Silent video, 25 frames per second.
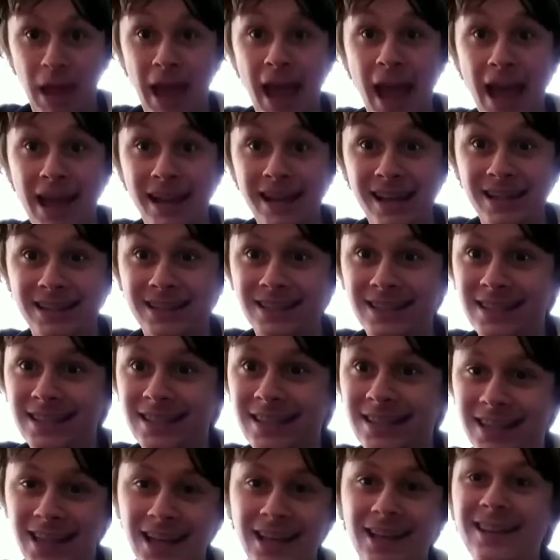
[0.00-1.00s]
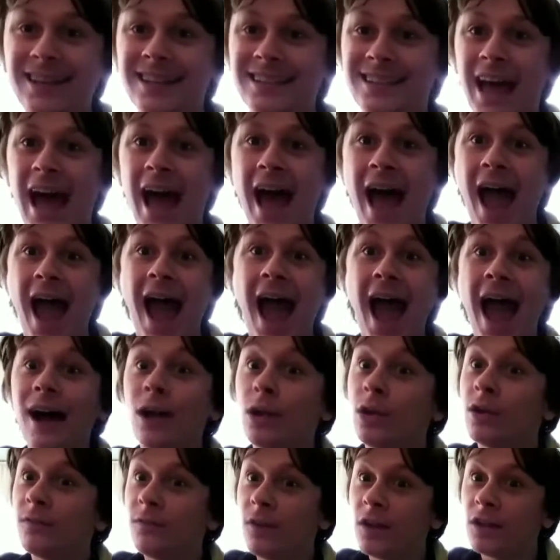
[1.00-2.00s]
And it still is a
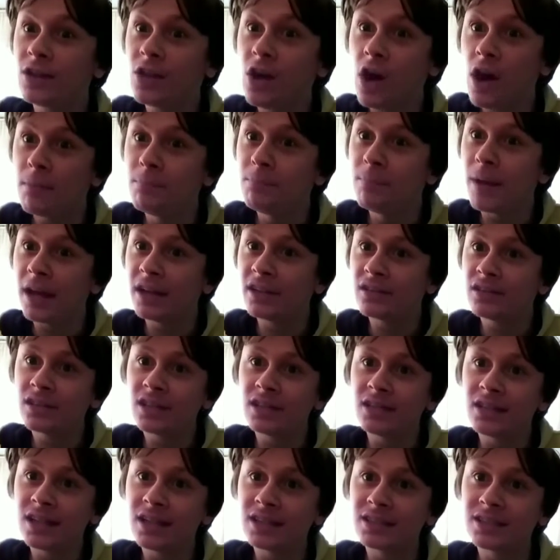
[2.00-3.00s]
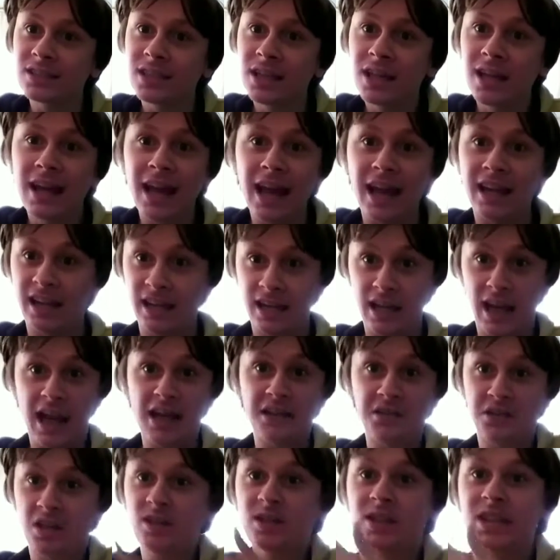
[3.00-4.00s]
hell of a lot better than this. And it
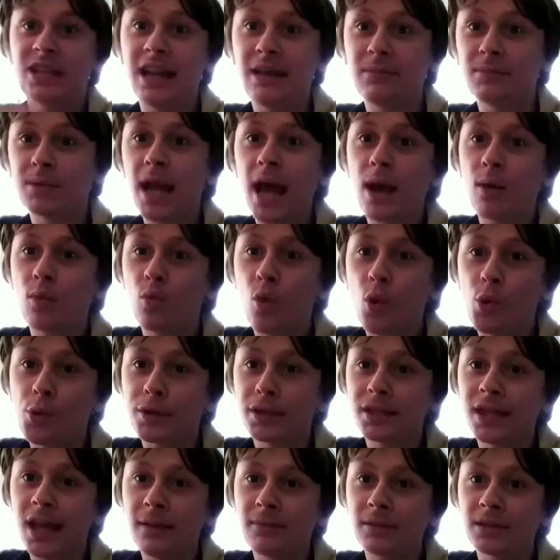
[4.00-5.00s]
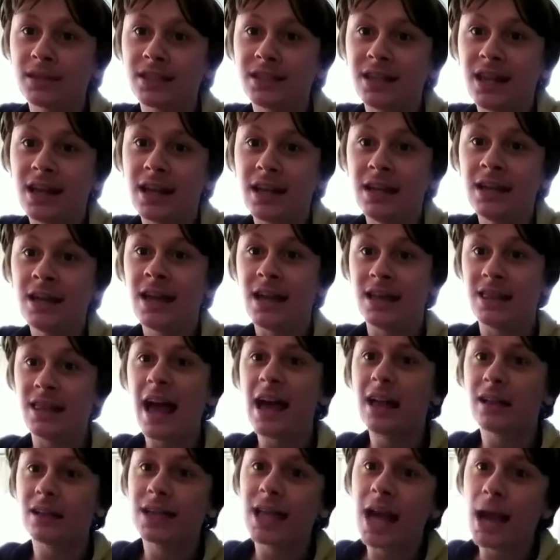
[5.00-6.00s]
doesn't even have Warwick Davis in it. And
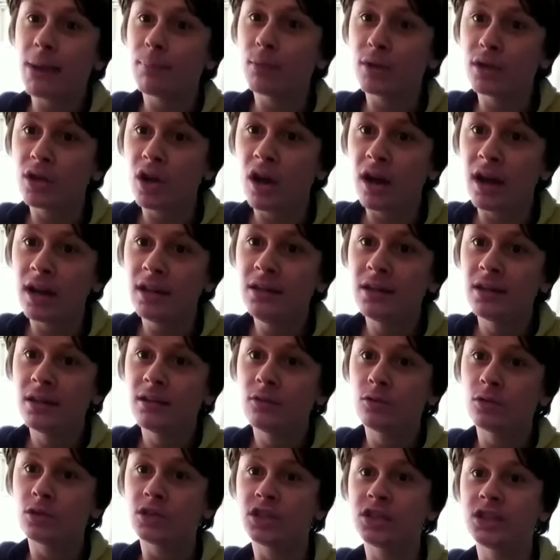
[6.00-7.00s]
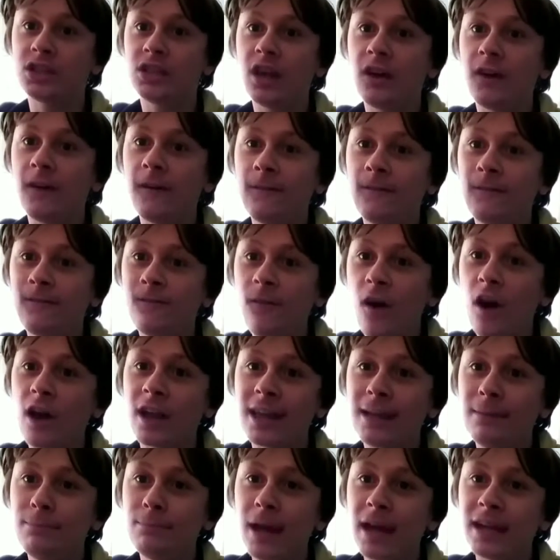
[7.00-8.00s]
that Leprechaun was still
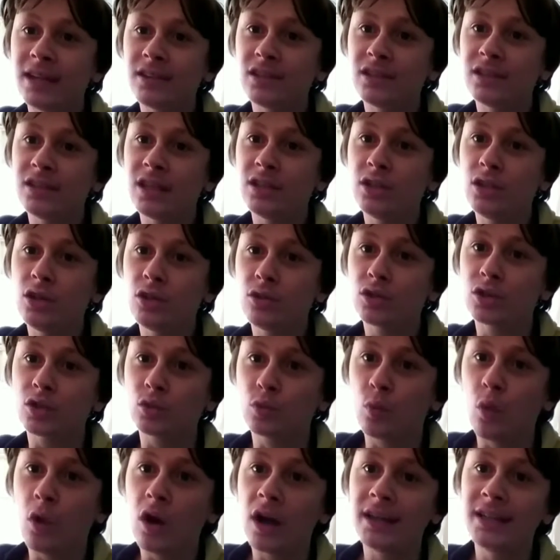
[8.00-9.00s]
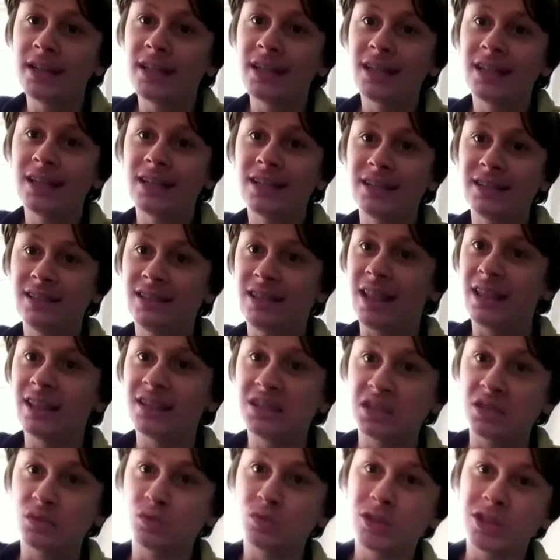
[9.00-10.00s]
fucking better in the newest one
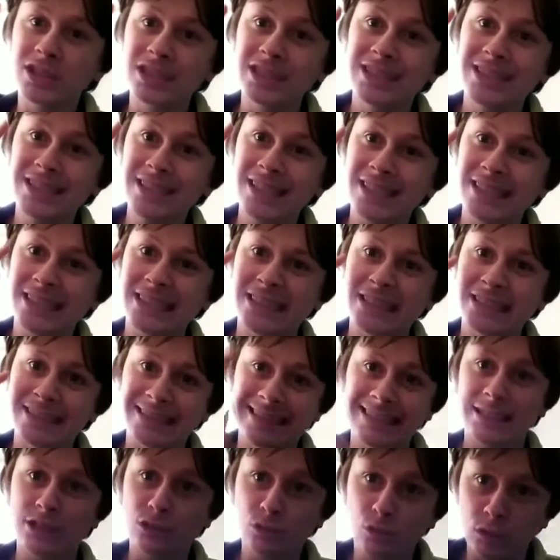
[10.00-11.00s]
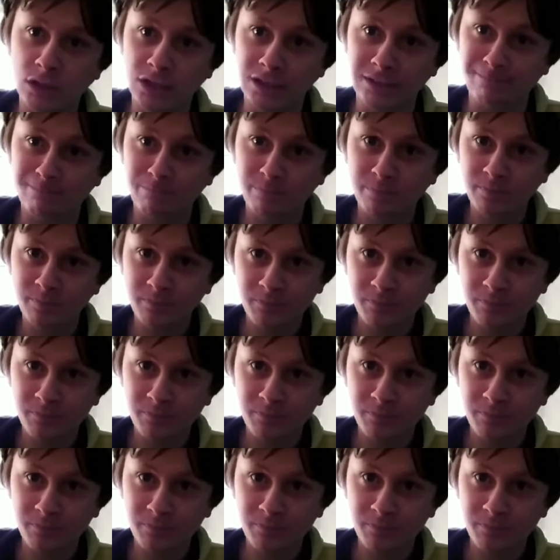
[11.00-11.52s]
than the one in this one.